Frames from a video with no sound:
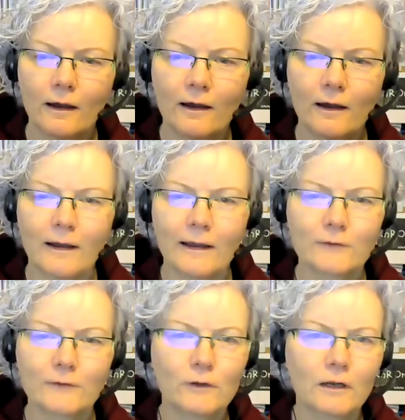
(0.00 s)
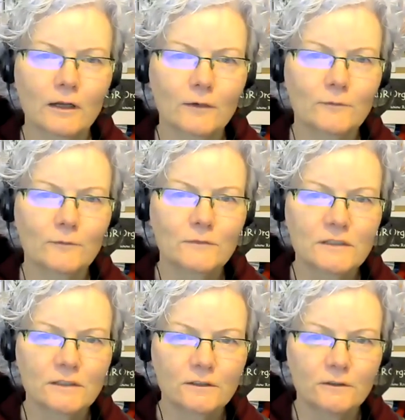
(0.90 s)
Hi, and welcome
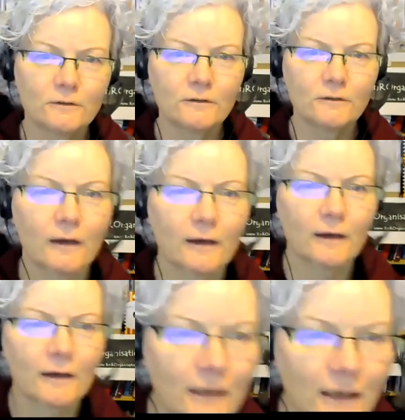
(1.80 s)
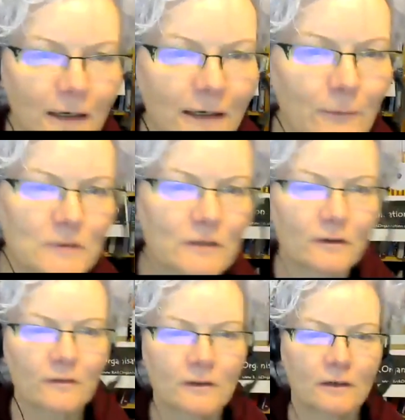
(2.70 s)
to an episode
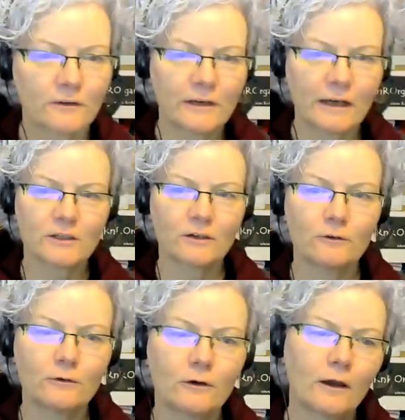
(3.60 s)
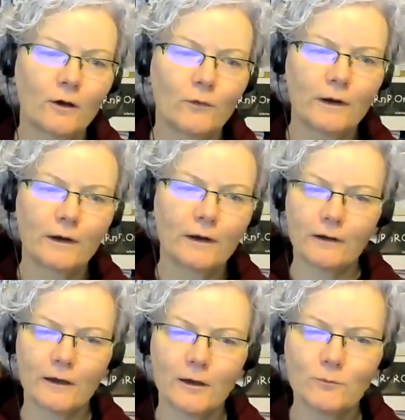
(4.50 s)
of the Dr. Tech Show,
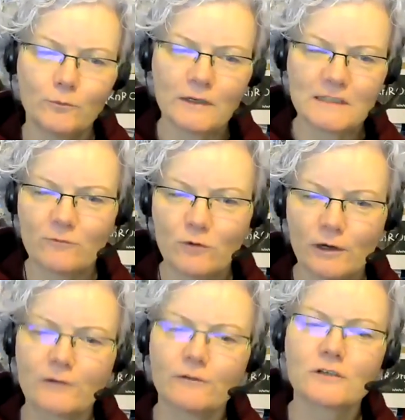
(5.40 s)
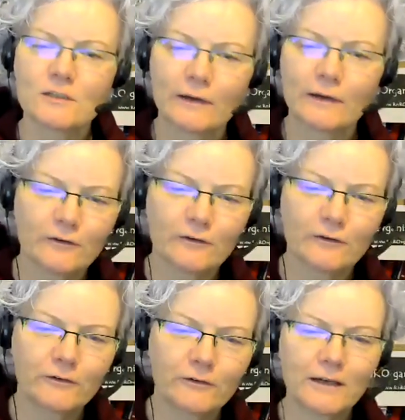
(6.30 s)
where myself, Pauline,
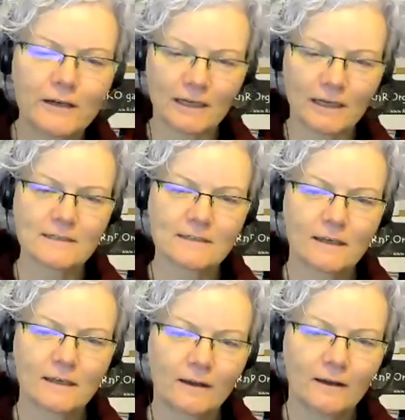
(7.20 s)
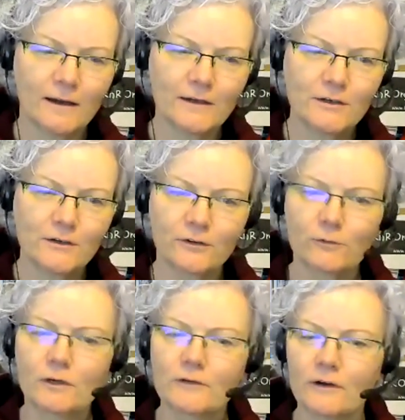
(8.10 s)
Roche, and Swain Hunter, and occasional guests
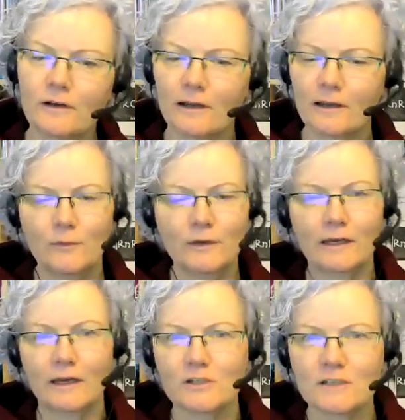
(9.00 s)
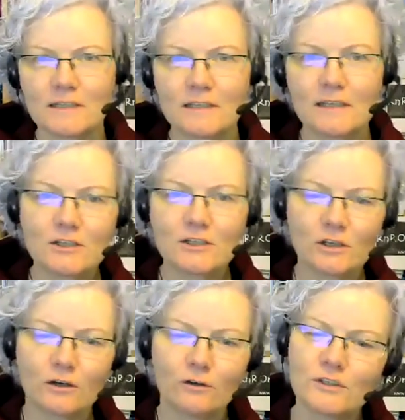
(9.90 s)
guide you through the world of online communications
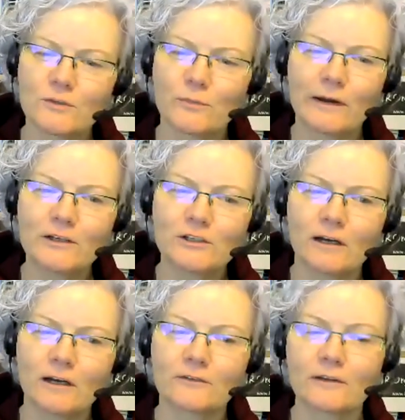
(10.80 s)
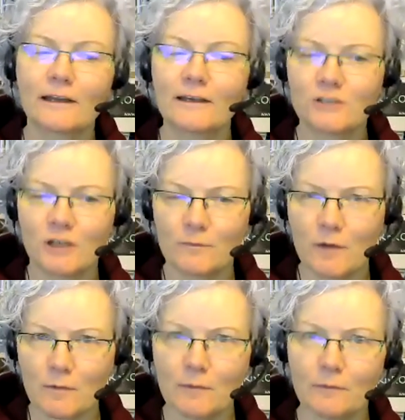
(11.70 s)
in this show, which is the brainchild of the late John
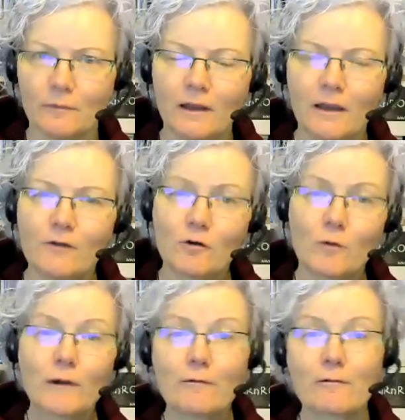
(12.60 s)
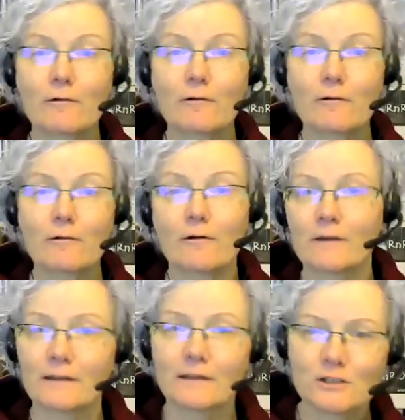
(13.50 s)
Popham. We're
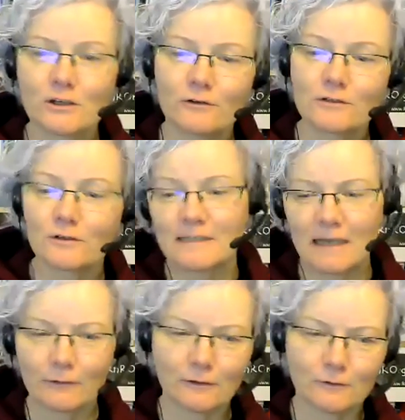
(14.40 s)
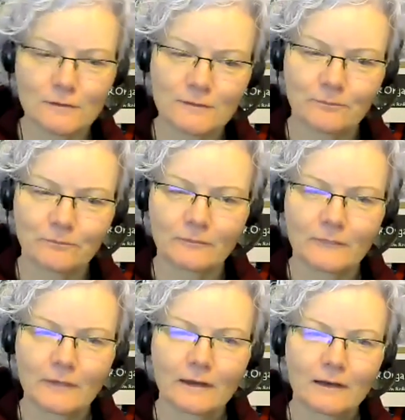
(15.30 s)
pre-recording this show, so we'll see how it
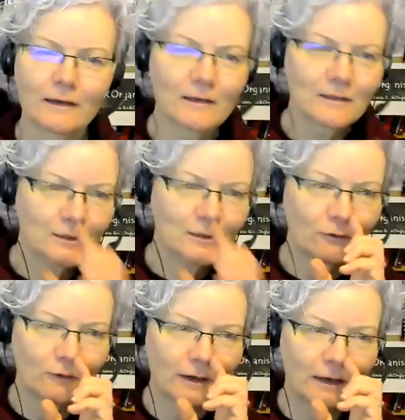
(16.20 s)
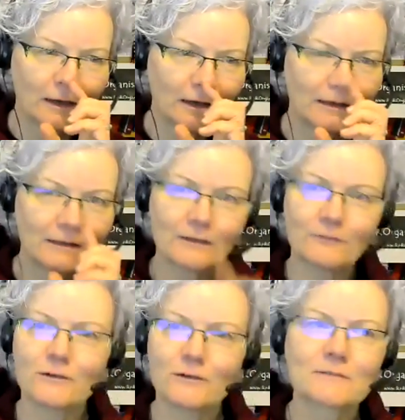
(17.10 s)
goes. So
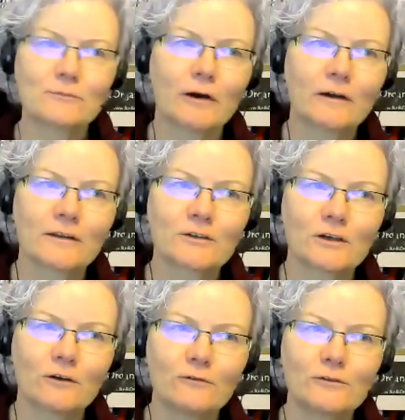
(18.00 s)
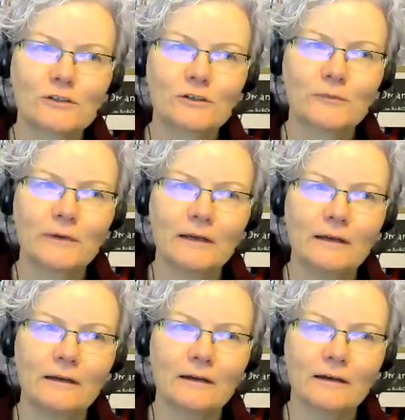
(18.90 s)
the first part of the show
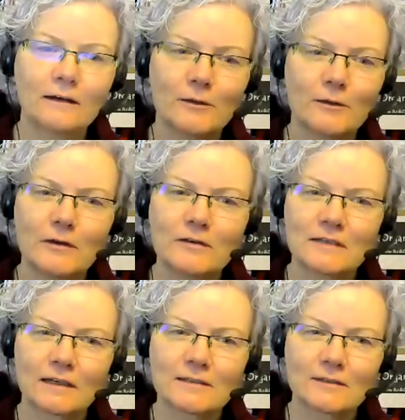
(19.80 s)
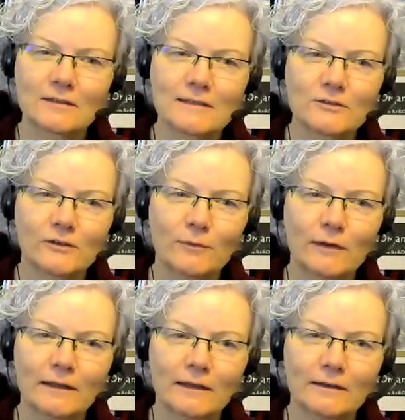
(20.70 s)
should be the music, so
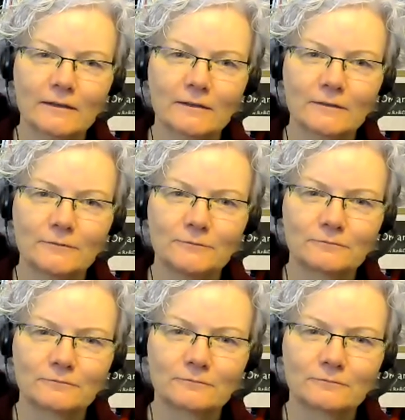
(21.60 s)
let's try and play that.